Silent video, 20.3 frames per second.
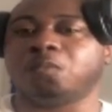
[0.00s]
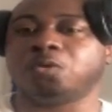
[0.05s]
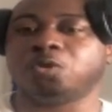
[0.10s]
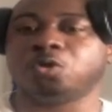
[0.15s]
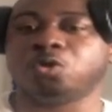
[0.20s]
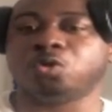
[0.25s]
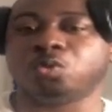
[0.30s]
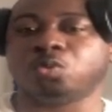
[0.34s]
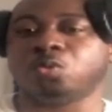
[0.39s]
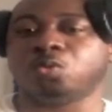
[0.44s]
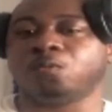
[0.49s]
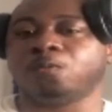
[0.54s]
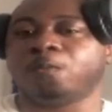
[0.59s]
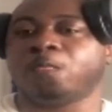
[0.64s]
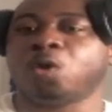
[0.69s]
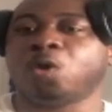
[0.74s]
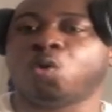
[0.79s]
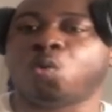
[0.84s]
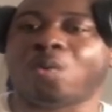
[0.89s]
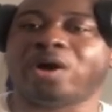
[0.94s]
you know,
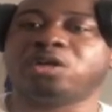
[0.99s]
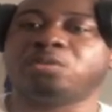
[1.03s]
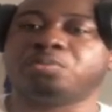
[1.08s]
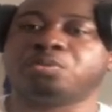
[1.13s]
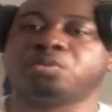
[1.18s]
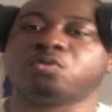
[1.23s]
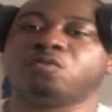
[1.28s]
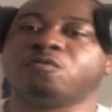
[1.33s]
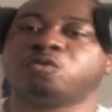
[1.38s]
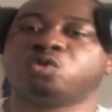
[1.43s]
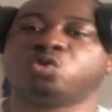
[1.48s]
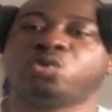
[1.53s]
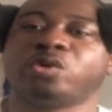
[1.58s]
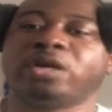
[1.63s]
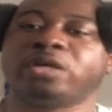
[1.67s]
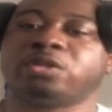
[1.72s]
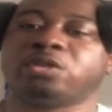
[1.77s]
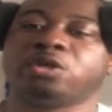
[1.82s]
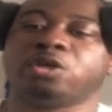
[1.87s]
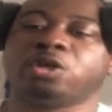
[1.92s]
waterproof
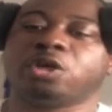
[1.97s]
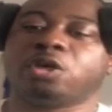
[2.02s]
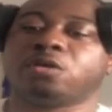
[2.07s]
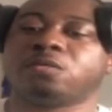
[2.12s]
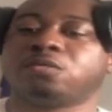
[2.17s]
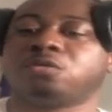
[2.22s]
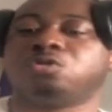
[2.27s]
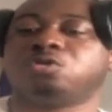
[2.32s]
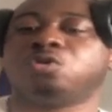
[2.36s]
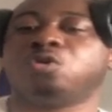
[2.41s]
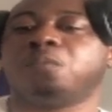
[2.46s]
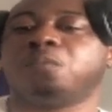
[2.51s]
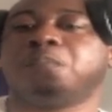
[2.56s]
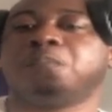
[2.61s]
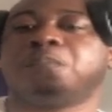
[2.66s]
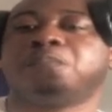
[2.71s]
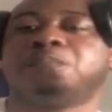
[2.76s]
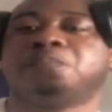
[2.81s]
sweater thingy. It's dope.